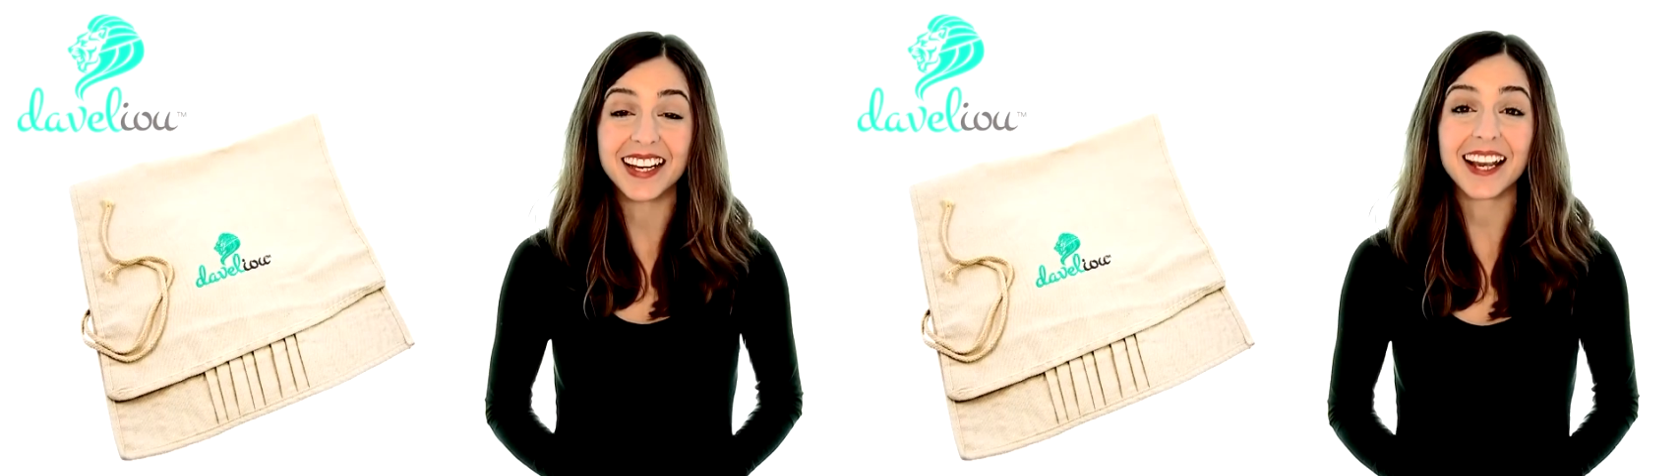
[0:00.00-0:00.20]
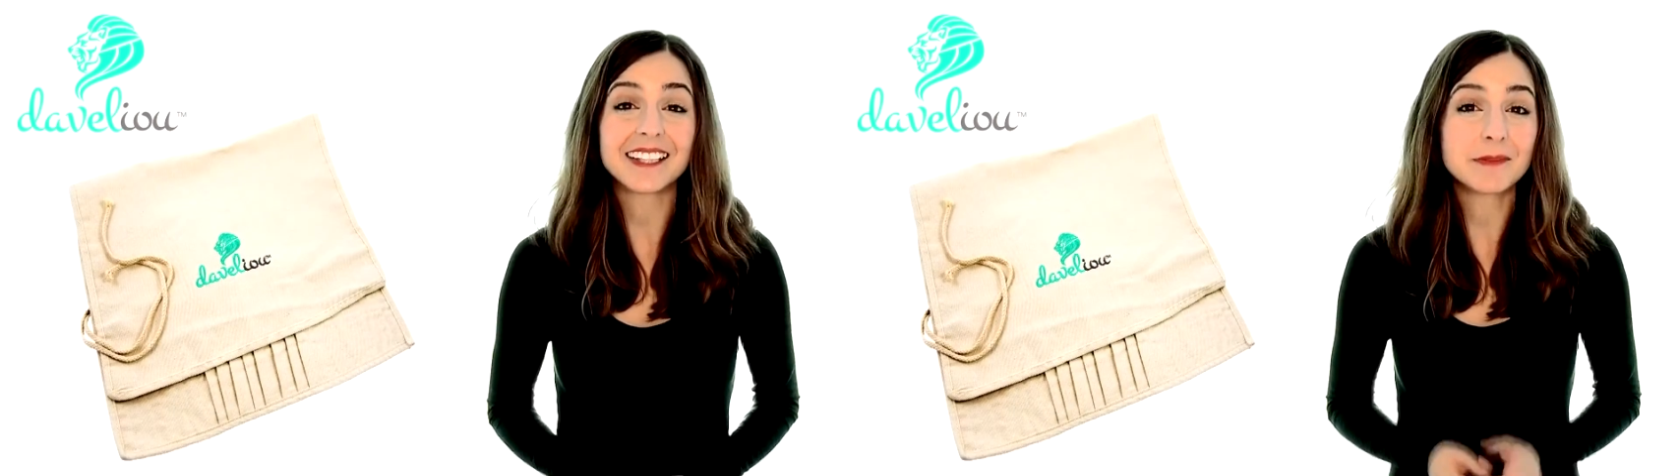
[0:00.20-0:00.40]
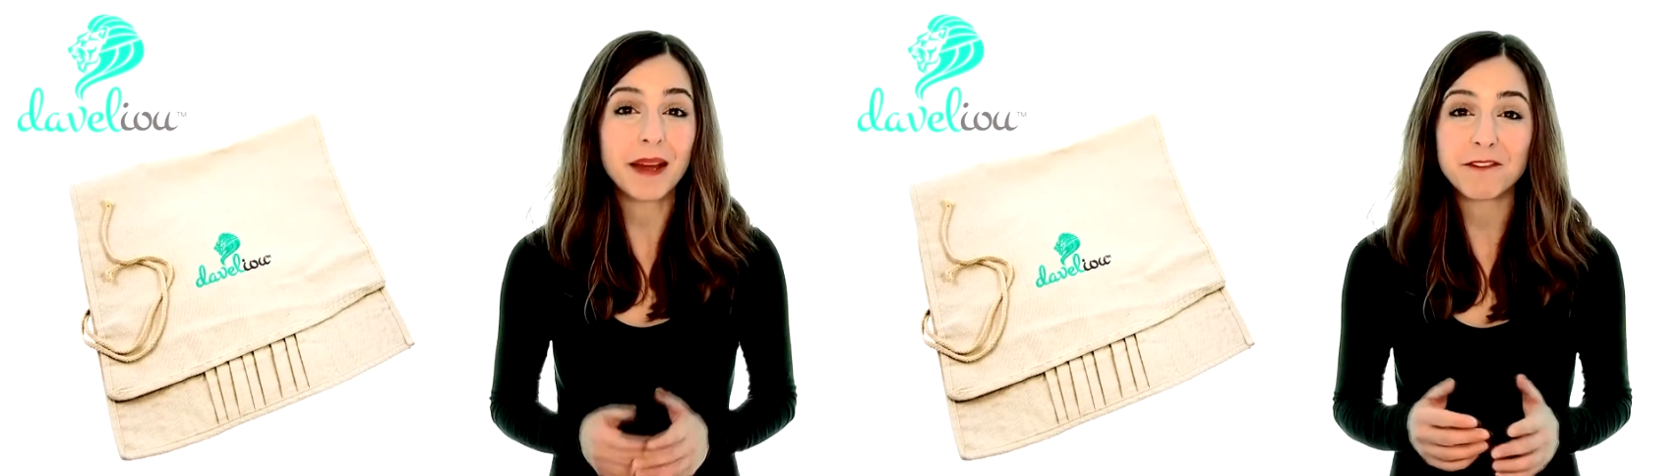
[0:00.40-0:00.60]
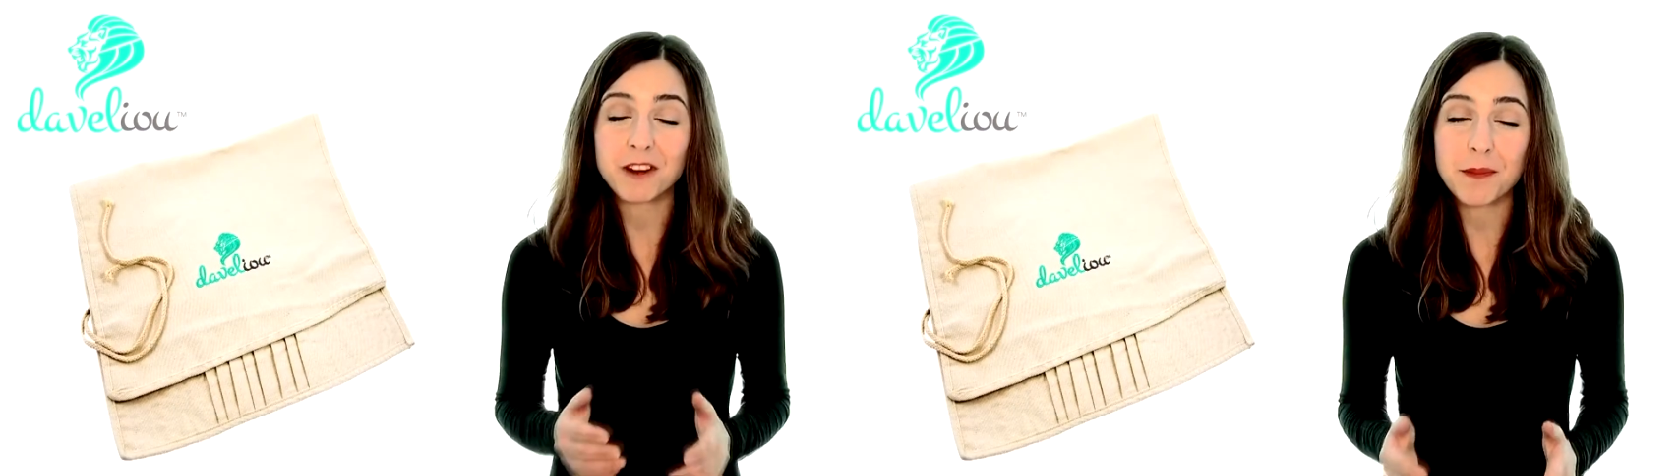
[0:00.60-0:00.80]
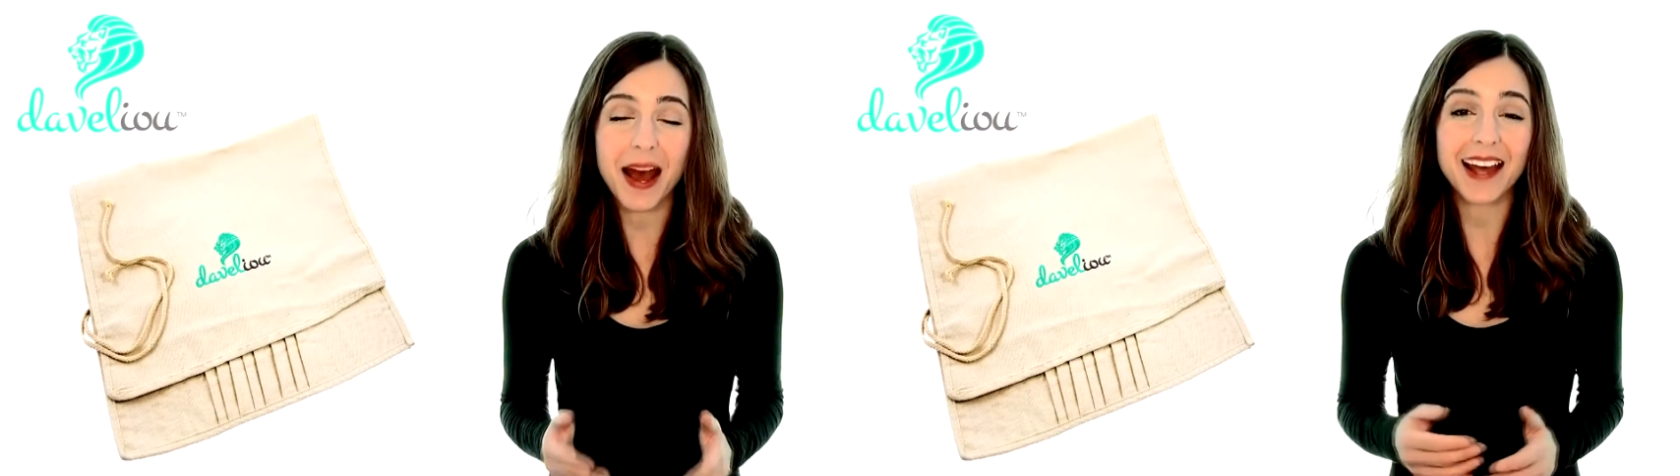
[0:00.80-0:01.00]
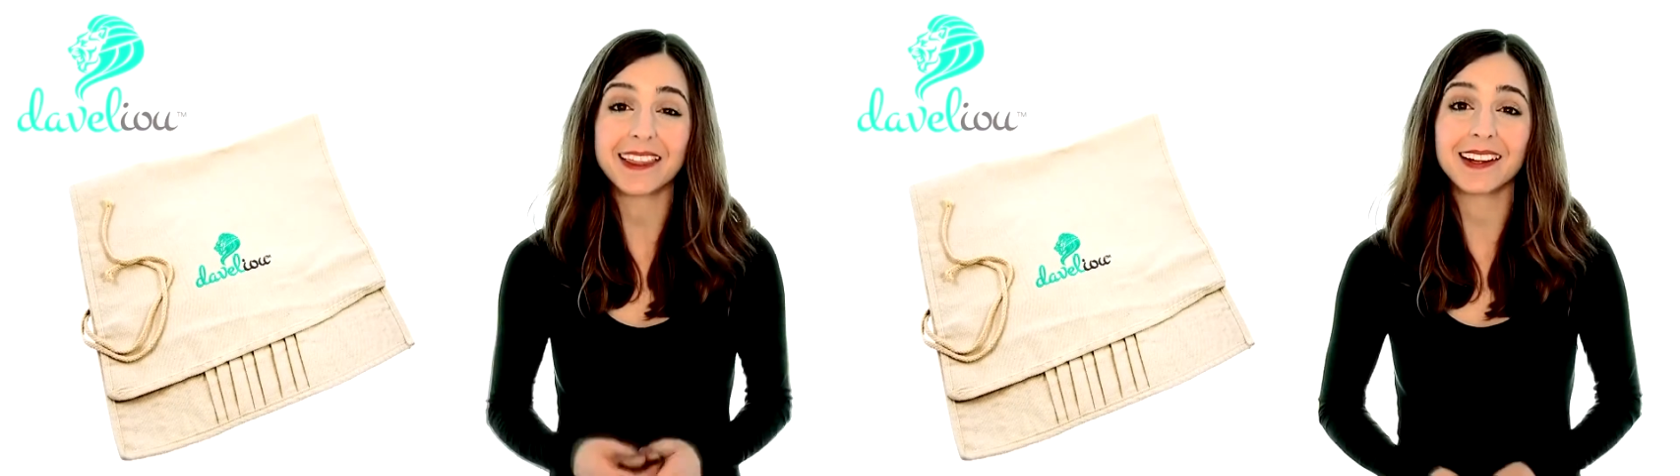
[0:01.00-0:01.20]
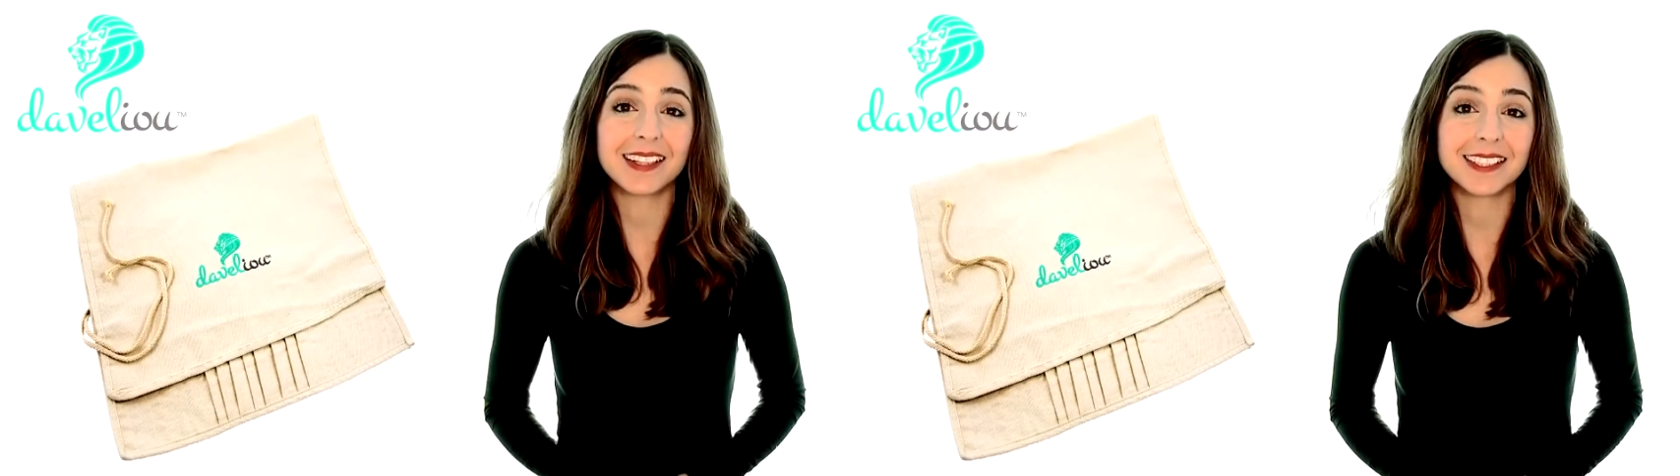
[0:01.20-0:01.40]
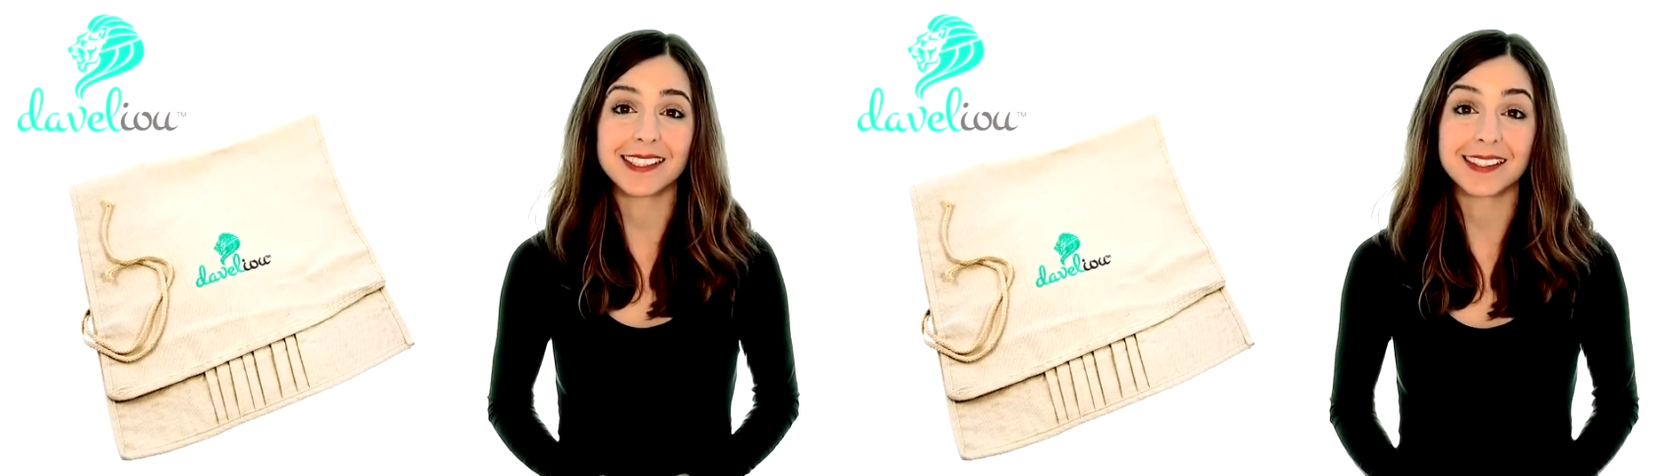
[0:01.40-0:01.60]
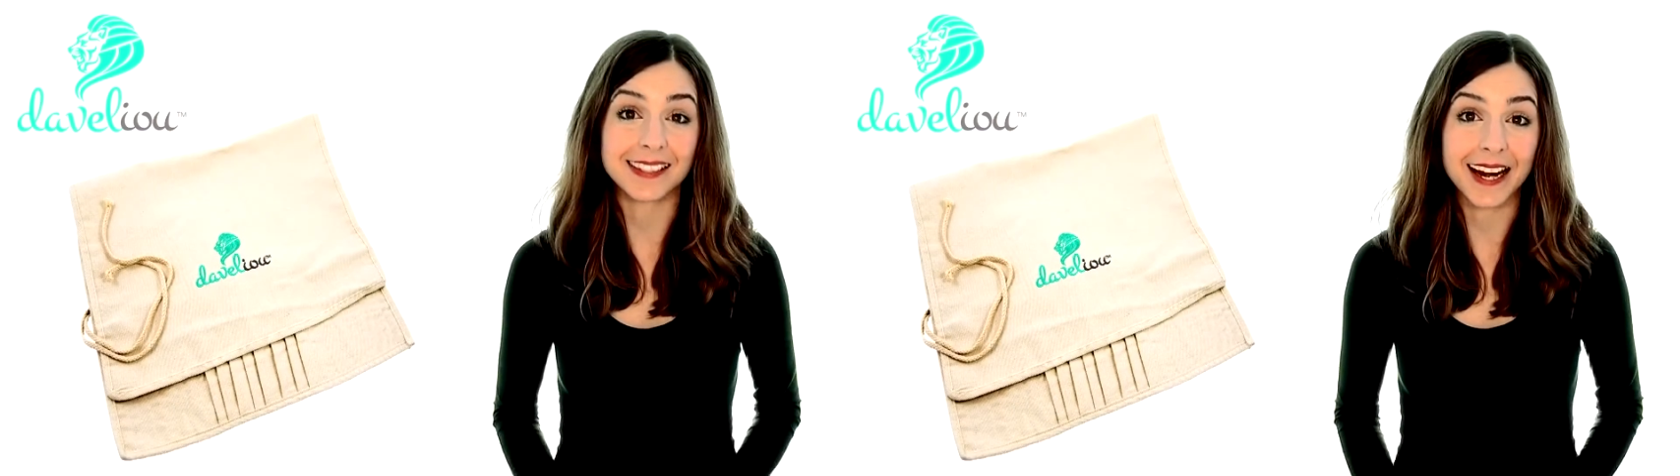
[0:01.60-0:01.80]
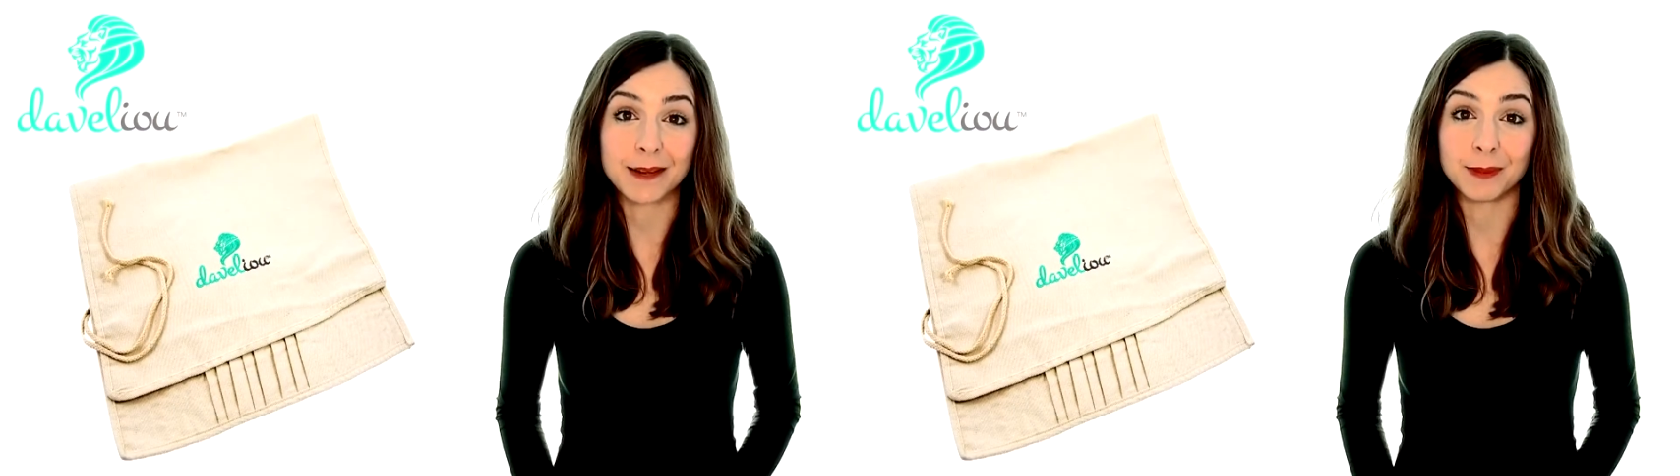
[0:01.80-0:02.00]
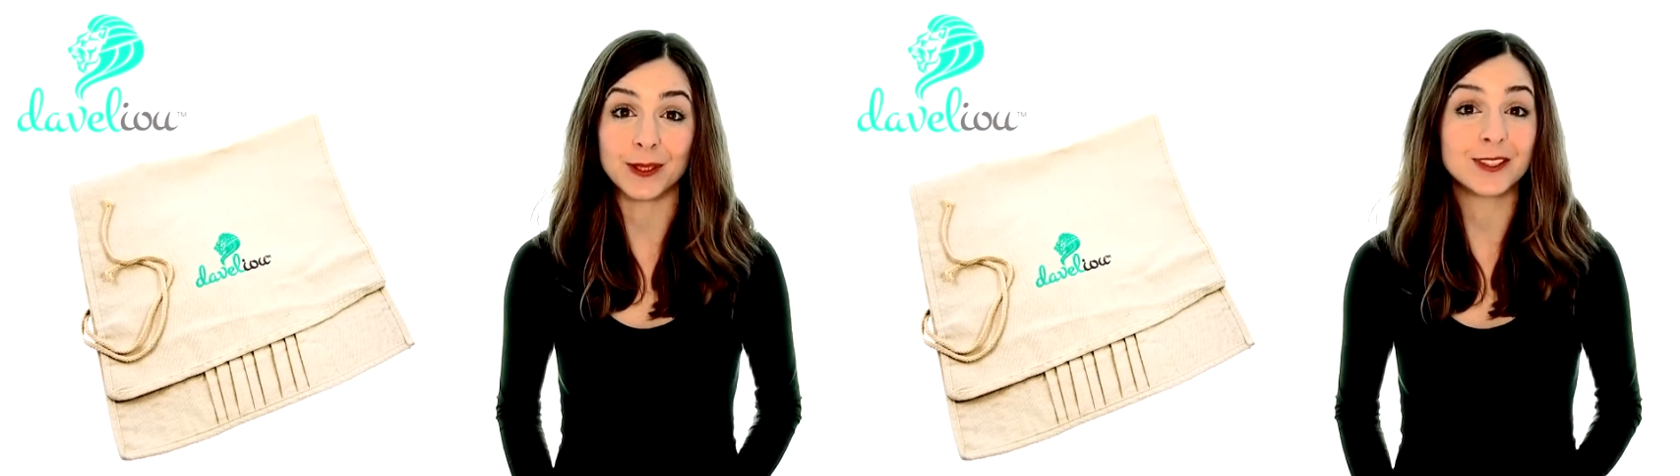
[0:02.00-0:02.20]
is made from ethically sustainable,